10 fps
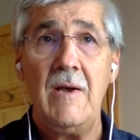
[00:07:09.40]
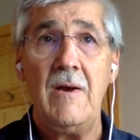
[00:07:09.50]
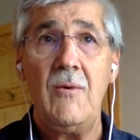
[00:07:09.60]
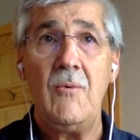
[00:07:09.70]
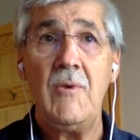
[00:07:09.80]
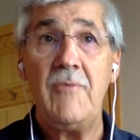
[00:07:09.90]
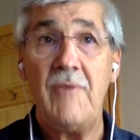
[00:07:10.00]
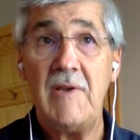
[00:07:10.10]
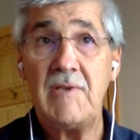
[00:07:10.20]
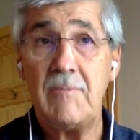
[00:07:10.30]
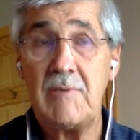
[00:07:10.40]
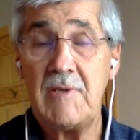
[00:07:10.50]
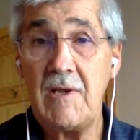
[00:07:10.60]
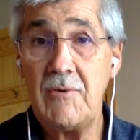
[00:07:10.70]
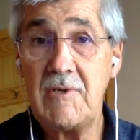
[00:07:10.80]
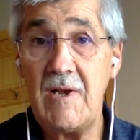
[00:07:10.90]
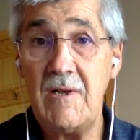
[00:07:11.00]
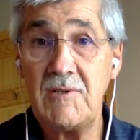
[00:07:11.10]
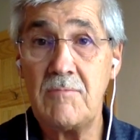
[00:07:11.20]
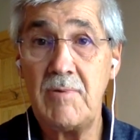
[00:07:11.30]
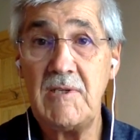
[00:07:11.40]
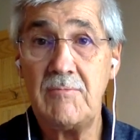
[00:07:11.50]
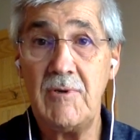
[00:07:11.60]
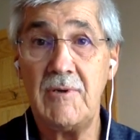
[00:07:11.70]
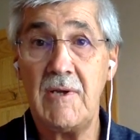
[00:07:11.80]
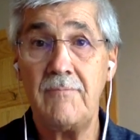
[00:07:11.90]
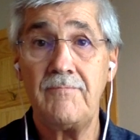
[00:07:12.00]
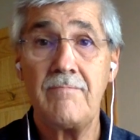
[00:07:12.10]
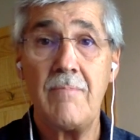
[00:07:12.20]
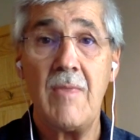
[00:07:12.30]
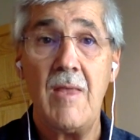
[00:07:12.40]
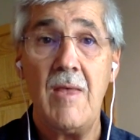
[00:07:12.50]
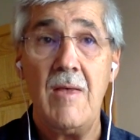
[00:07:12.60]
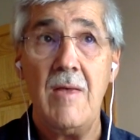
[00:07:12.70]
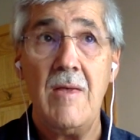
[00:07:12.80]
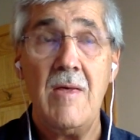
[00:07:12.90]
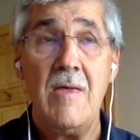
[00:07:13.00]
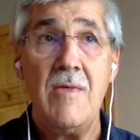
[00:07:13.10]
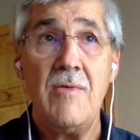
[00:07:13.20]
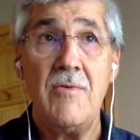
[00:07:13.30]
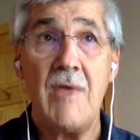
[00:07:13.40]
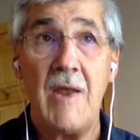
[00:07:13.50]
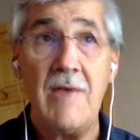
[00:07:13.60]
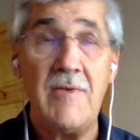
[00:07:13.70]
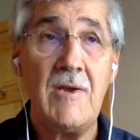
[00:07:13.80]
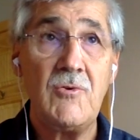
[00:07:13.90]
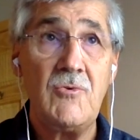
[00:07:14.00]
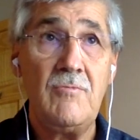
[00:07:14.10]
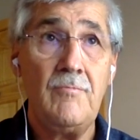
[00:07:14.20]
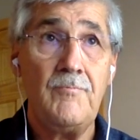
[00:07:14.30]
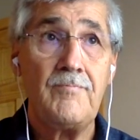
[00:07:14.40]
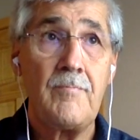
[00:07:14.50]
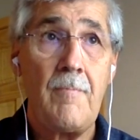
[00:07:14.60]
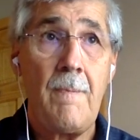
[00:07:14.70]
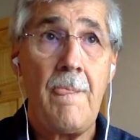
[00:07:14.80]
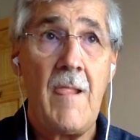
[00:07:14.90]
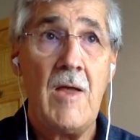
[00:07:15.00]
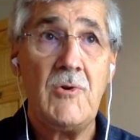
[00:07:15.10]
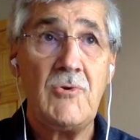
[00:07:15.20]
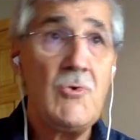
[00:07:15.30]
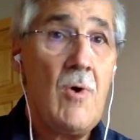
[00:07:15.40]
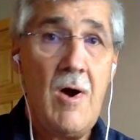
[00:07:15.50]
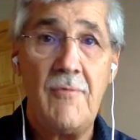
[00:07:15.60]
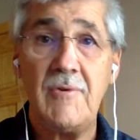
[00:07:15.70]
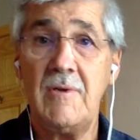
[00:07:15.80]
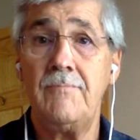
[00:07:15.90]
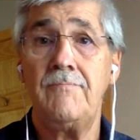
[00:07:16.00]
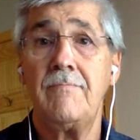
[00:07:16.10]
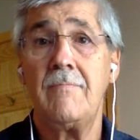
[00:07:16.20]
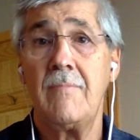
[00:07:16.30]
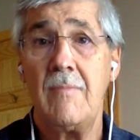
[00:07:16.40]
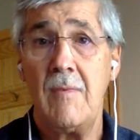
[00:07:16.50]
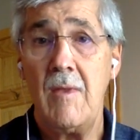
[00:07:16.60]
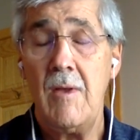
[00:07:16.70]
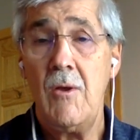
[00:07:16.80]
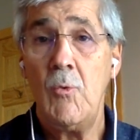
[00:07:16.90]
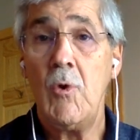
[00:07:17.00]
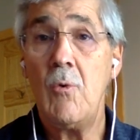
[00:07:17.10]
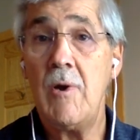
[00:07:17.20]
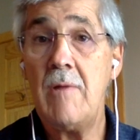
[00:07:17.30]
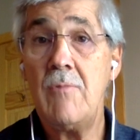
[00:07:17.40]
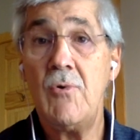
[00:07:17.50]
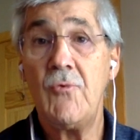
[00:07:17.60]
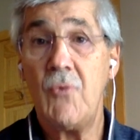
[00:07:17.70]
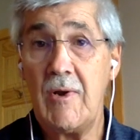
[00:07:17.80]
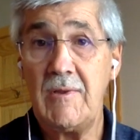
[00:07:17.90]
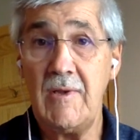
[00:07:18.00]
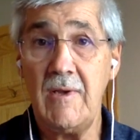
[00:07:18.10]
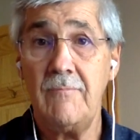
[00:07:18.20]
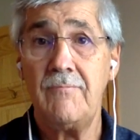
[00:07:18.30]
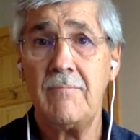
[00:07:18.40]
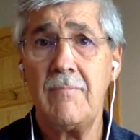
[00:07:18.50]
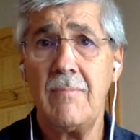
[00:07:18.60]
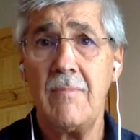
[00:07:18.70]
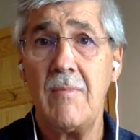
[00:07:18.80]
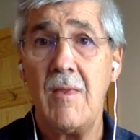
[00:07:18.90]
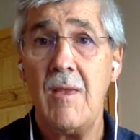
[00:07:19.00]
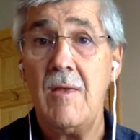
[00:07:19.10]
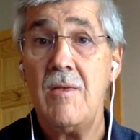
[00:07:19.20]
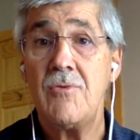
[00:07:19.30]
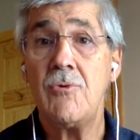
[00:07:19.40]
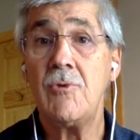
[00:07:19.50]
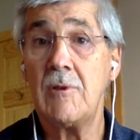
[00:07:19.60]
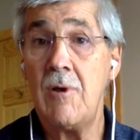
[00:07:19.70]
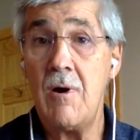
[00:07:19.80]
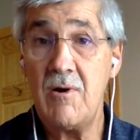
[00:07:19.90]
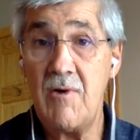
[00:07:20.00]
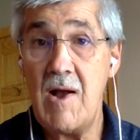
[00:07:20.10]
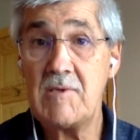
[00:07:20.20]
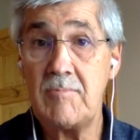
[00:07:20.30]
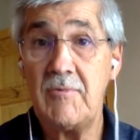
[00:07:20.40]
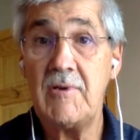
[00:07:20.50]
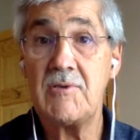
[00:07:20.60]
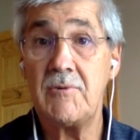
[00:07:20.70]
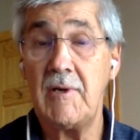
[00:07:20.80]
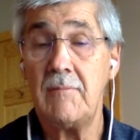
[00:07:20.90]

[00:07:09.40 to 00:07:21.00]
We face a particular challenge in peace building that I think too often we want to move quickly through the long grasp of history.